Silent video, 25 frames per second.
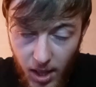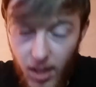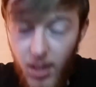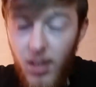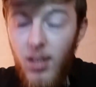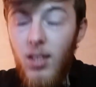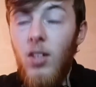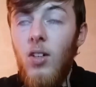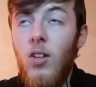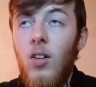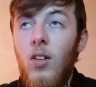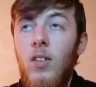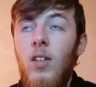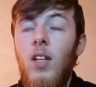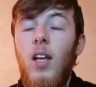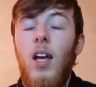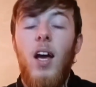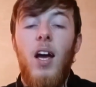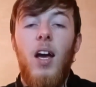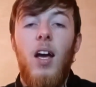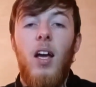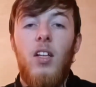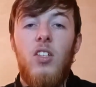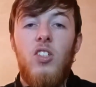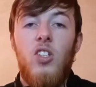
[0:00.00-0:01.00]
you know,
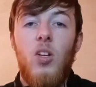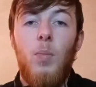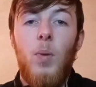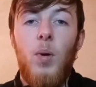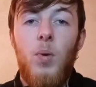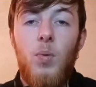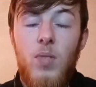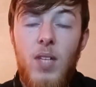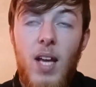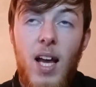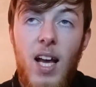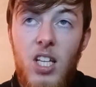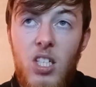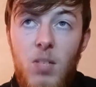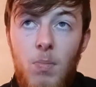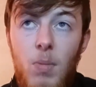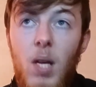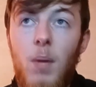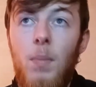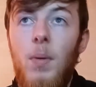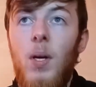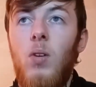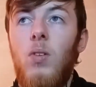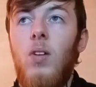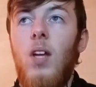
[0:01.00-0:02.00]
someone was asking me
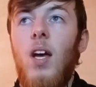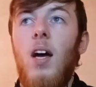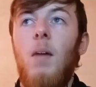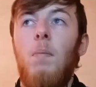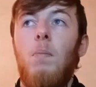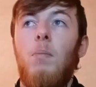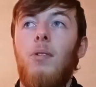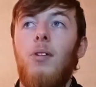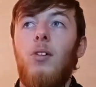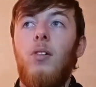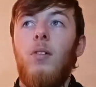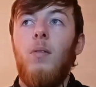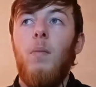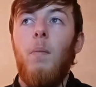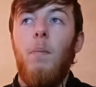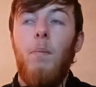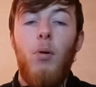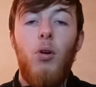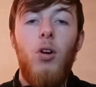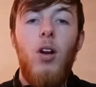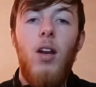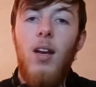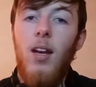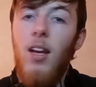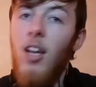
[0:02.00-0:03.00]
about that, but
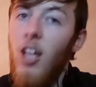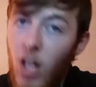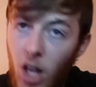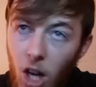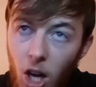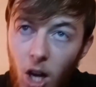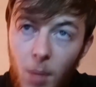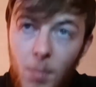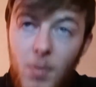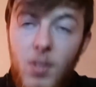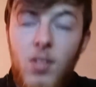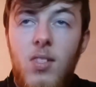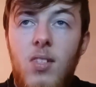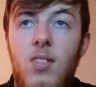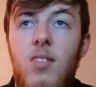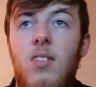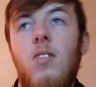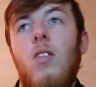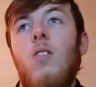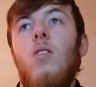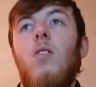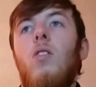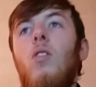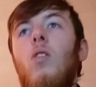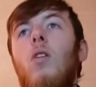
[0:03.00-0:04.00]
put it in the comments
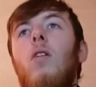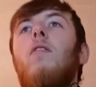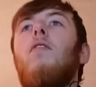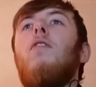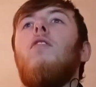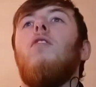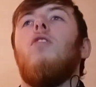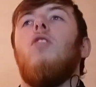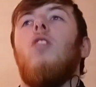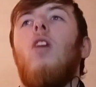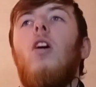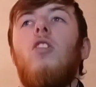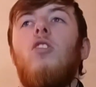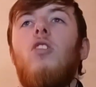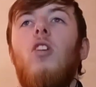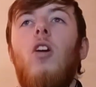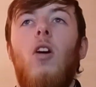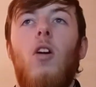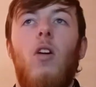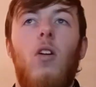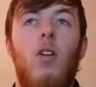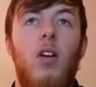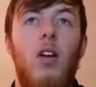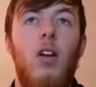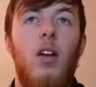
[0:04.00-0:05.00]
so I know for
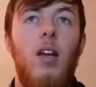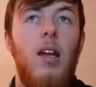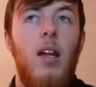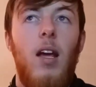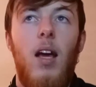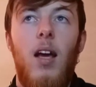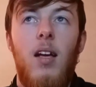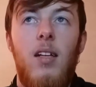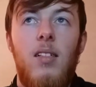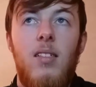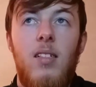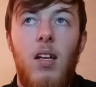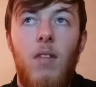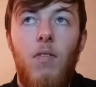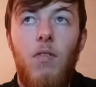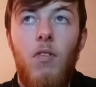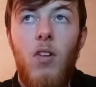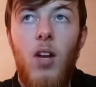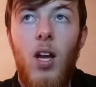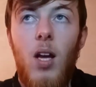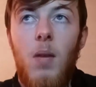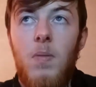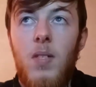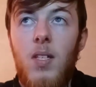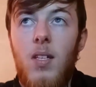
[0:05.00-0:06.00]
certain. It's different
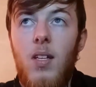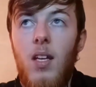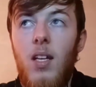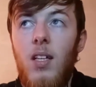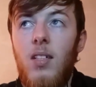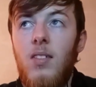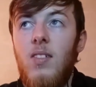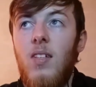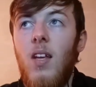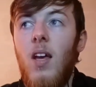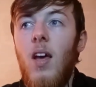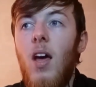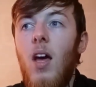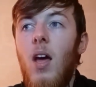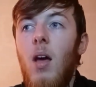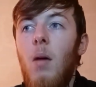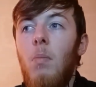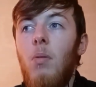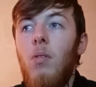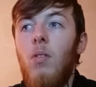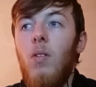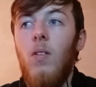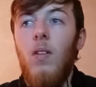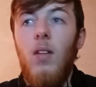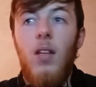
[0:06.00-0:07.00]
types of things,
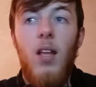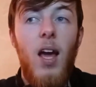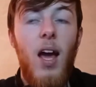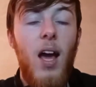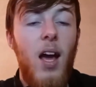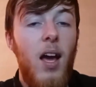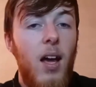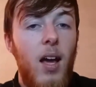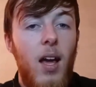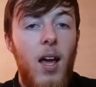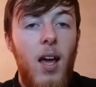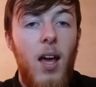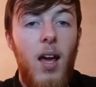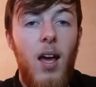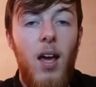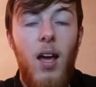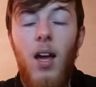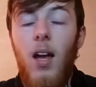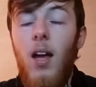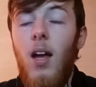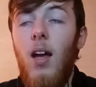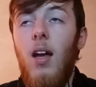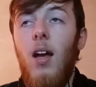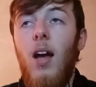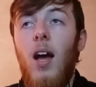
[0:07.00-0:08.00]
but
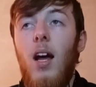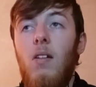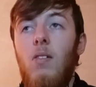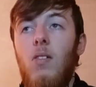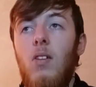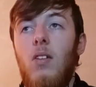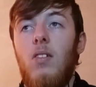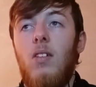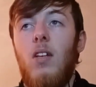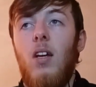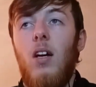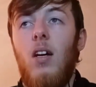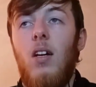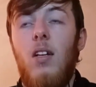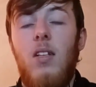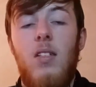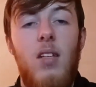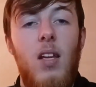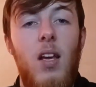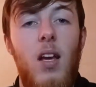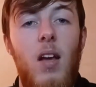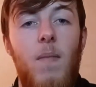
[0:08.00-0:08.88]
yeah. Anyways, guys,